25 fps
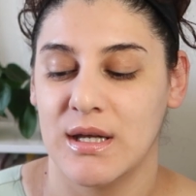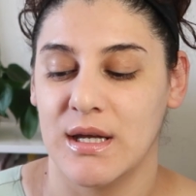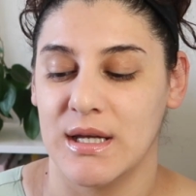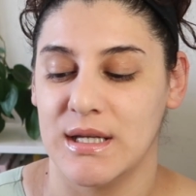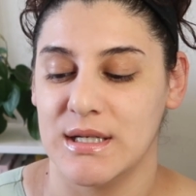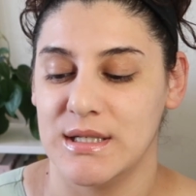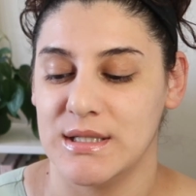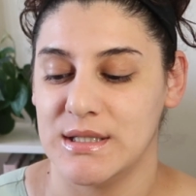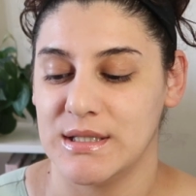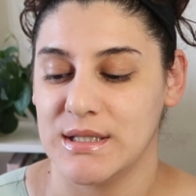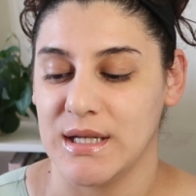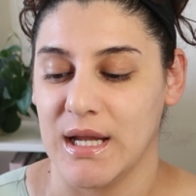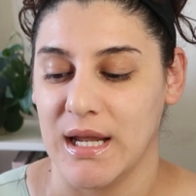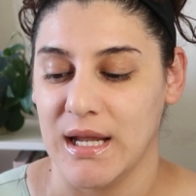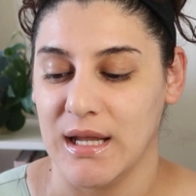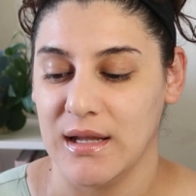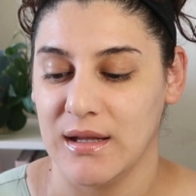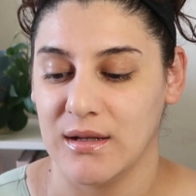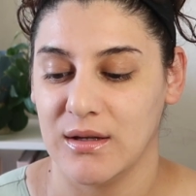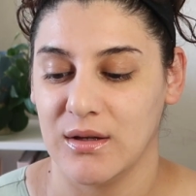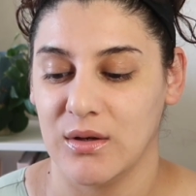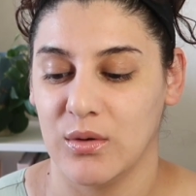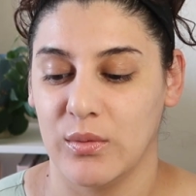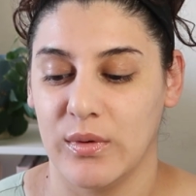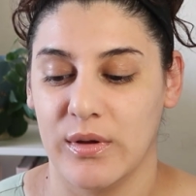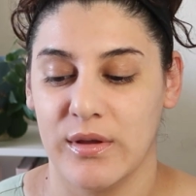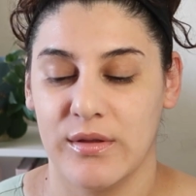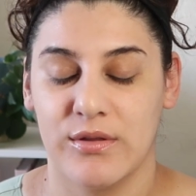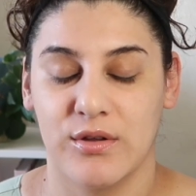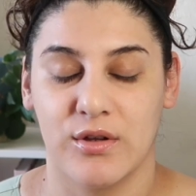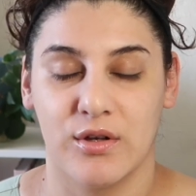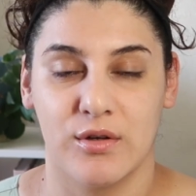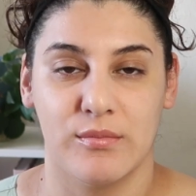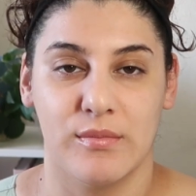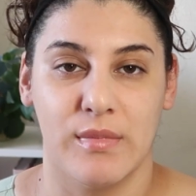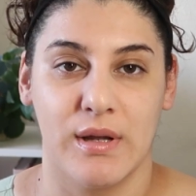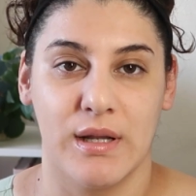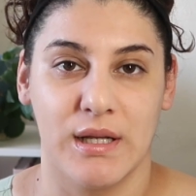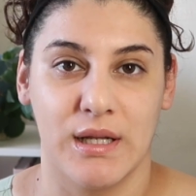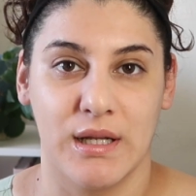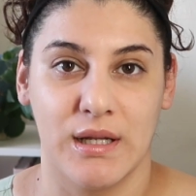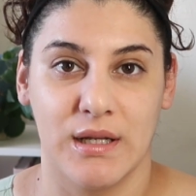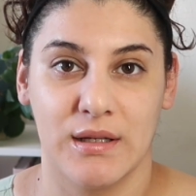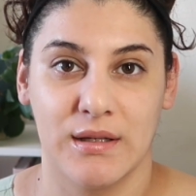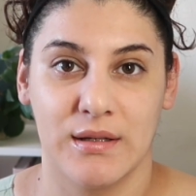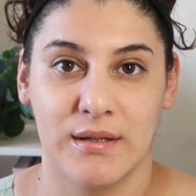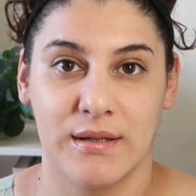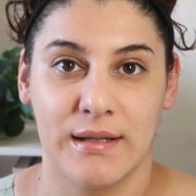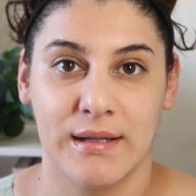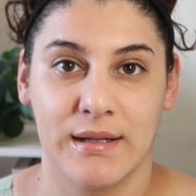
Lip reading: a date with your money.